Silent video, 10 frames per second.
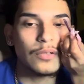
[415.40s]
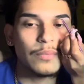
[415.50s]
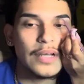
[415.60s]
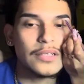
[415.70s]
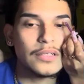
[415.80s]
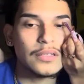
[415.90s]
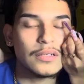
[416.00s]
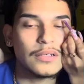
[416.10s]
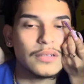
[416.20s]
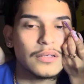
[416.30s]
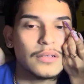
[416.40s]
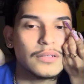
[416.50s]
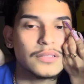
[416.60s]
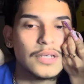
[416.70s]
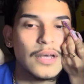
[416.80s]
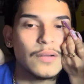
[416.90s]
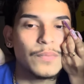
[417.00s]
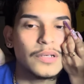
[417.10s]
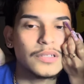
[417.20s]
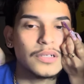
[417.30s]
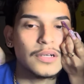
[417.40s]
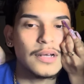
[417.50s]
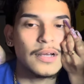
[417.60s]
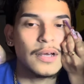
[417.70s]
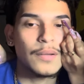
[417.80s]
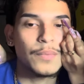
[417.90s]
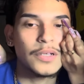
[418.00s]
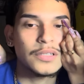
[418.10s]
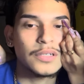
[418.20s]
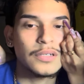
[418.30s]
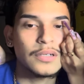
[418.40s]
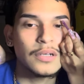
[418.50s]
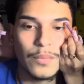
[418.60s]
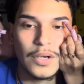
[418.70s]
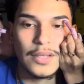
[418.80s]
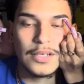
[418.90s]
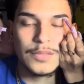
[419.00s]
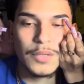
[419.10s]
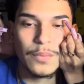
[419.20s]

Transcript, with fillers: were matching. She had a pink shirt. I had a pink shirt. Birthdays, my